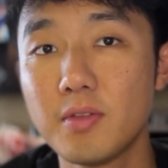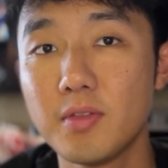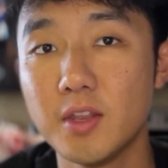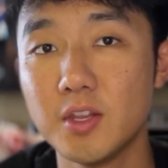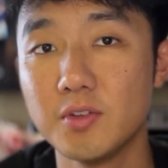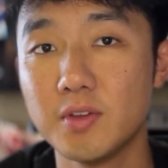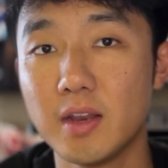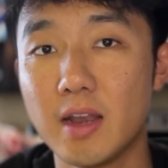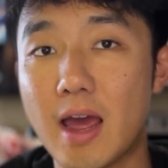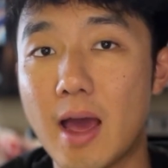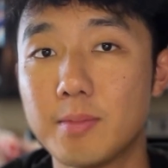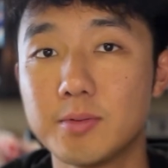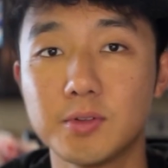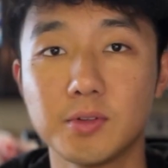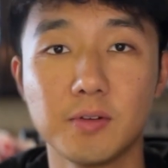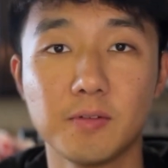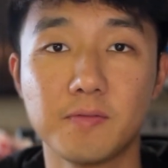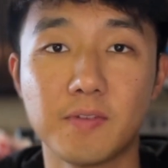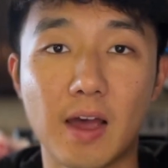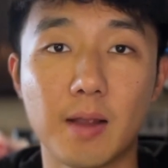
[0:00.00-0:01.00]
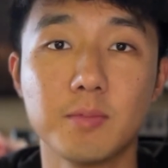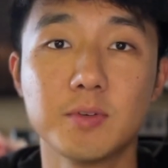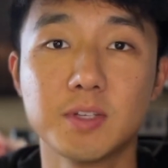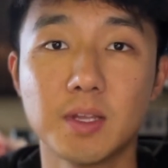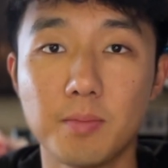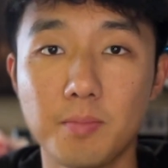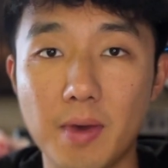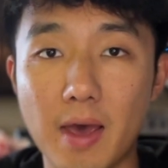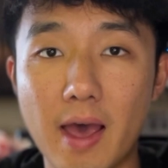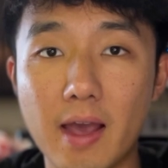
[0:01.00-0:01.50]
then you get absolutely
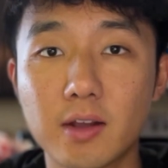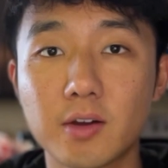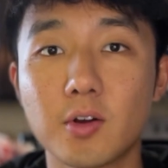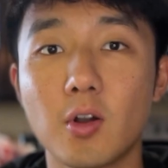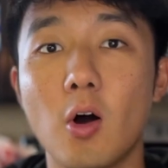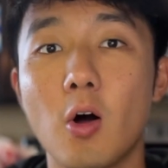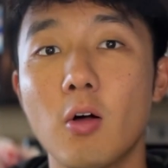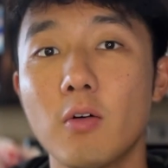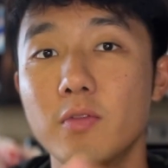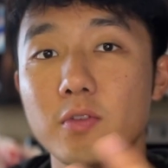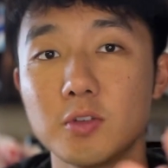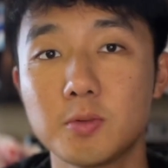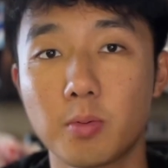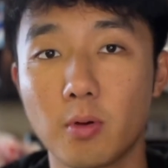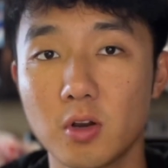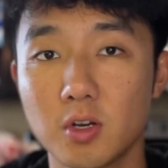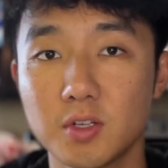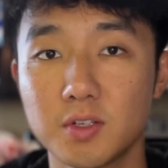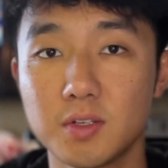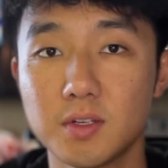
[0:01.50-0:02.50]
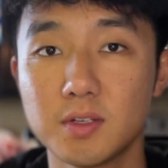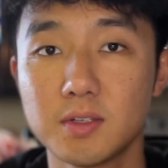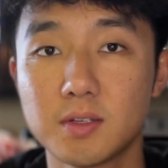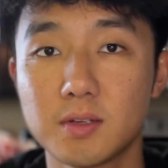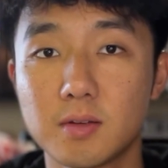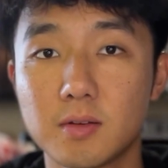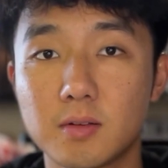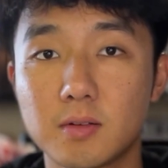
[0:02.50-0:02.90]
5% back on all of those purchases.